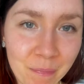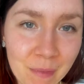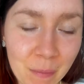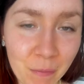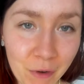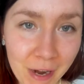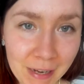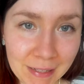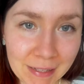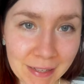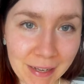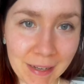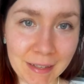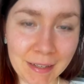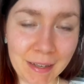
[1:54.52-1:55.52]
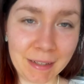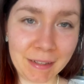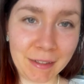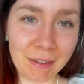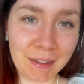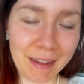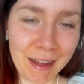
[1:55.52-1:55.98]
embrace it and
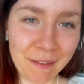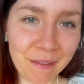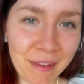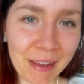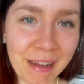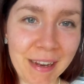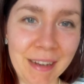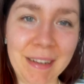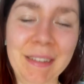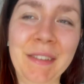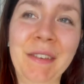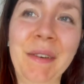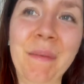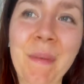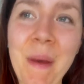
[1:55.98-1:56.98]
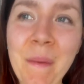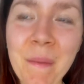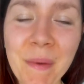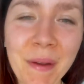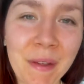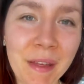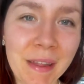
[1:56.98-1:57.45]
to love it and to
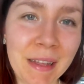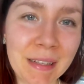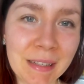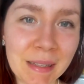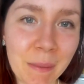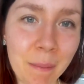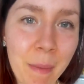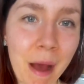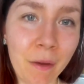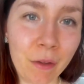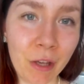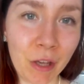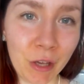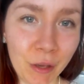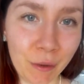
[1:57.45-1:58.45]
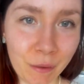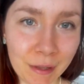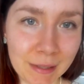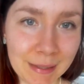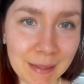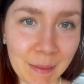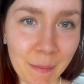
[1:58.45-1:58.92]
remember that this is about you,
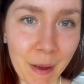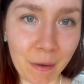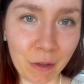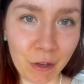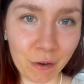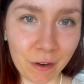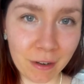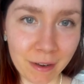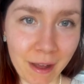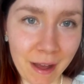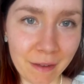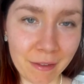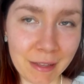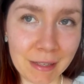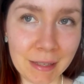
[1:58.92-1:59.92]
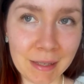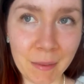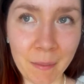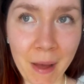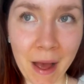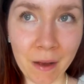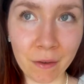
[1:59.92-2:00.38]
this is about your love, and this is
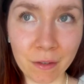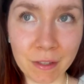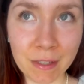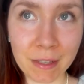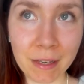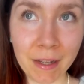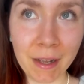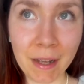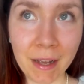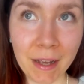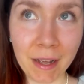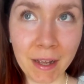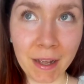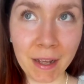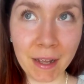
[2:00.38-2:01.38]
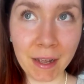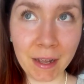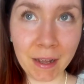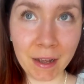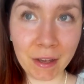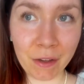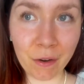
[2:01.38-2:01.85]
about
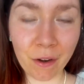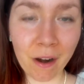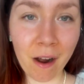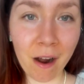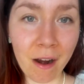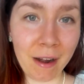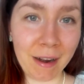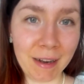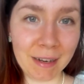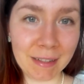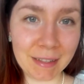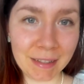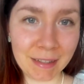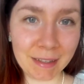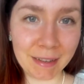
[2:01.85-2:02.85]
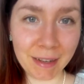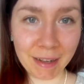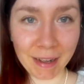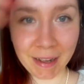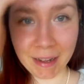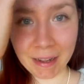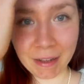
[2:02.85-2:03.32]
your heart and
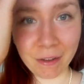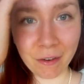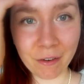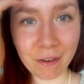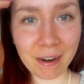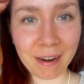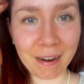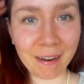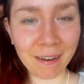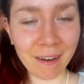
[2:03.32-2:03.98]
your